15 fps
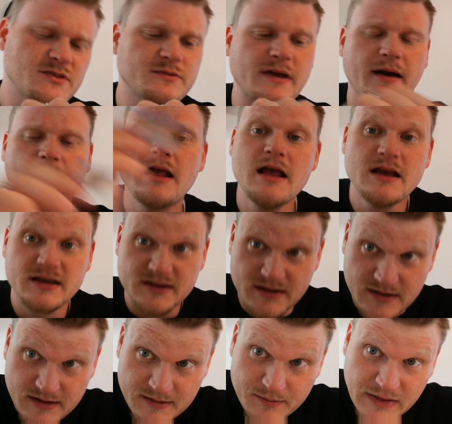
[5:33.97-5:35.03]
yeah.
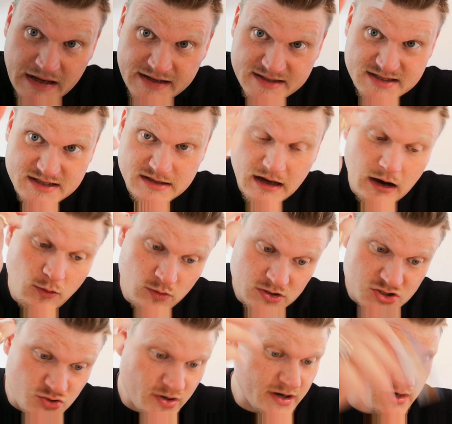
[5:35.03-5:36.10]
Blades, I
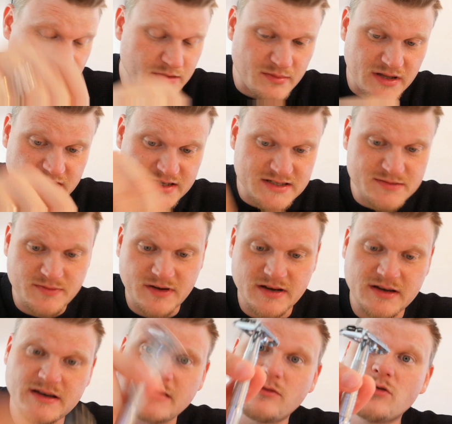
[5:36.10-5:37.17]
will try out the blades,
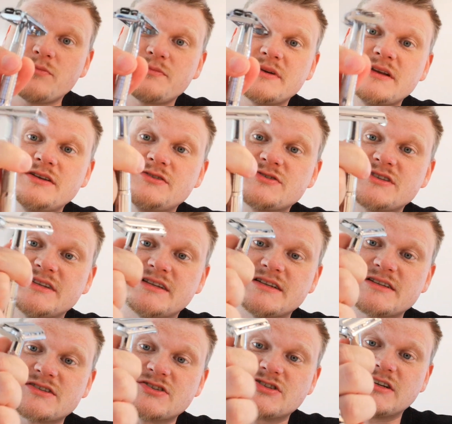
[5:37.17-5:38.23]
but I won't be using
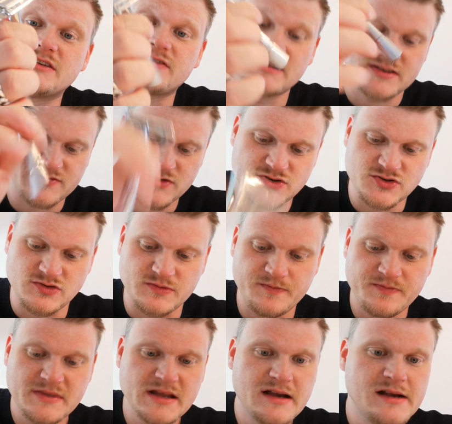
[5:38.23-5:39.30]
this to shave, that's for sure.
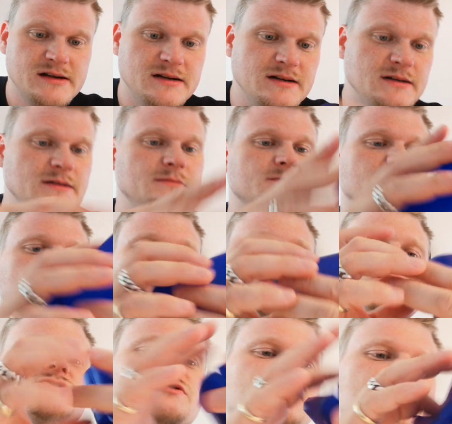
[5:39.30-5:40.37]
Not sure